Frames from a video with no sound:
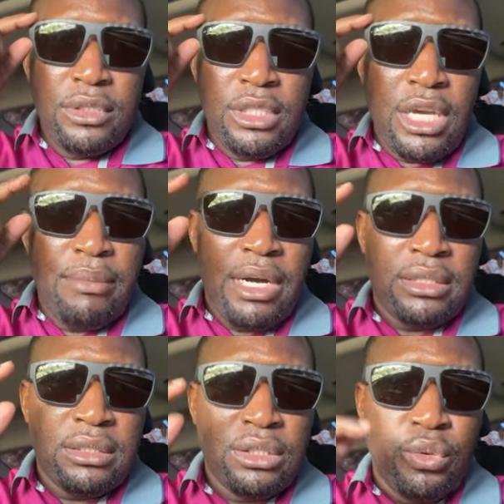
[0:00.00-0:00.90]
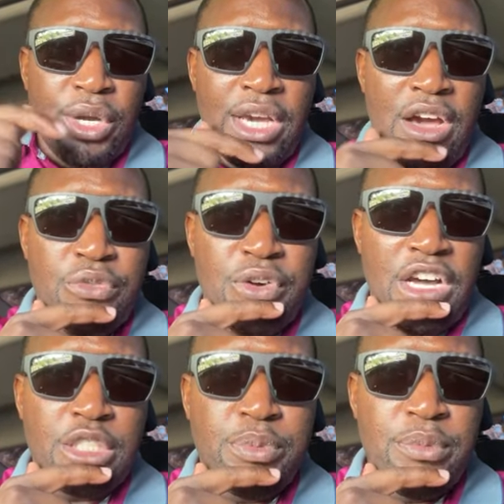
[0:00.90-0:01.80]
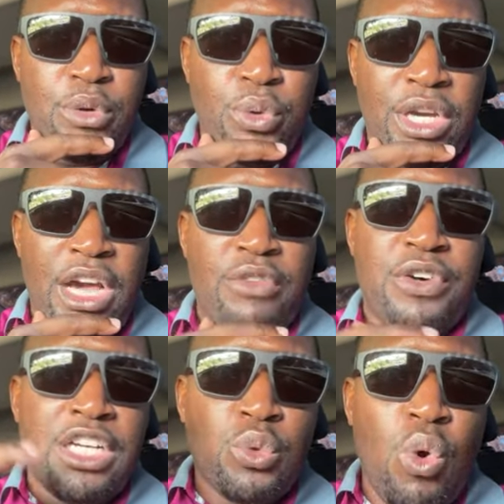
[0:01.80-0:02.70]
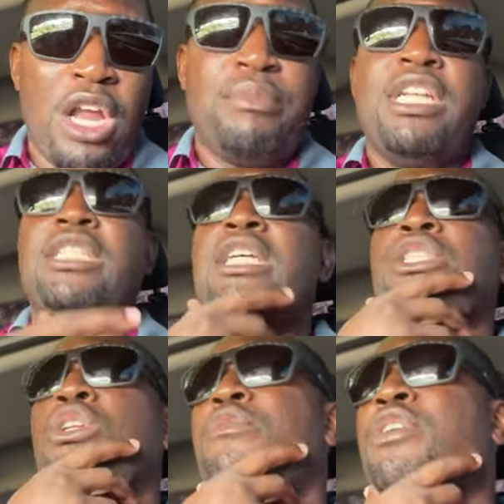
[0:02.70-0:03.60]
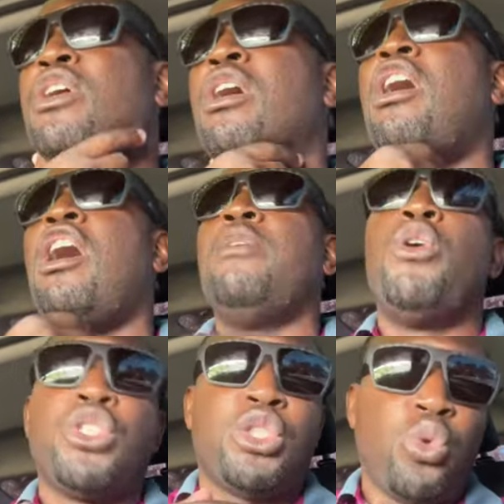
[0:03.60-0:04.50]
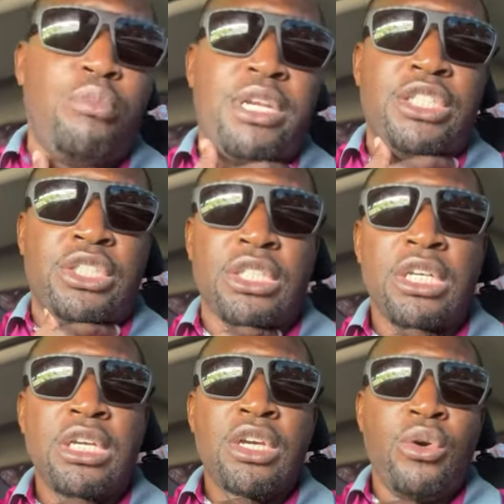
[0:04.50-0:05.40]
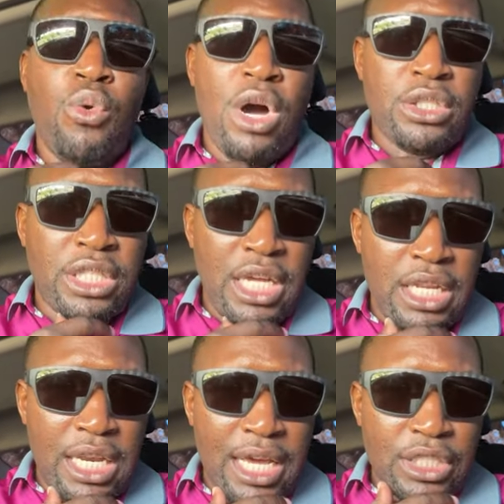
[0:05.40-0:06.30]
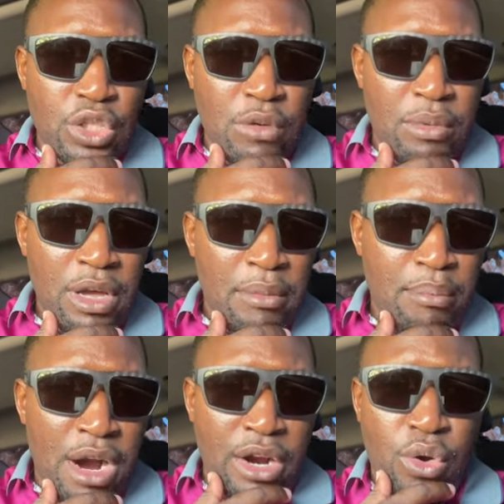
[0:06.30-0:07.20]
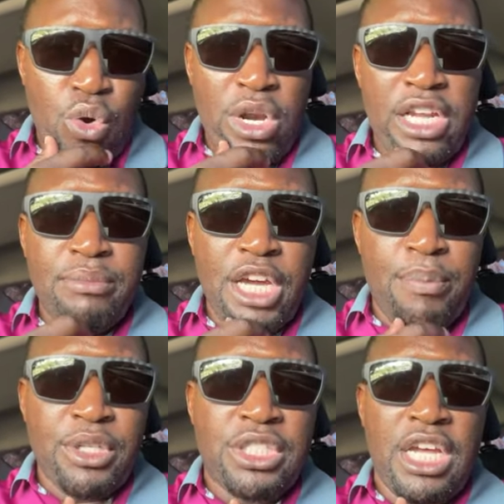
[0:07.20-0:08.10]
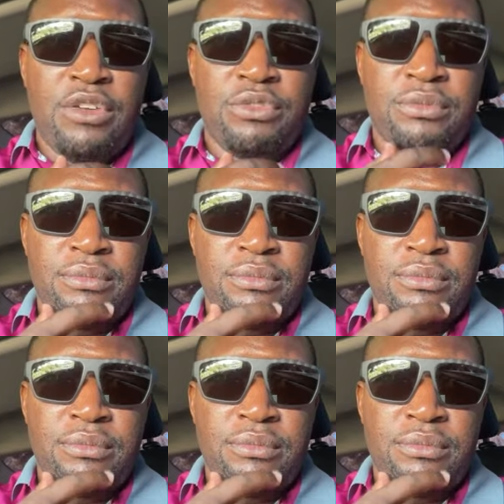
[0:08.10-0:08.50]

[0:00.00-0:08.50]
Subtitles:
Yeah, man. Quick and fast, people. Quick and fast. 1 minute into the video, almost 2 minutes. We want to get the likes up. Mark Olin, big up yourself.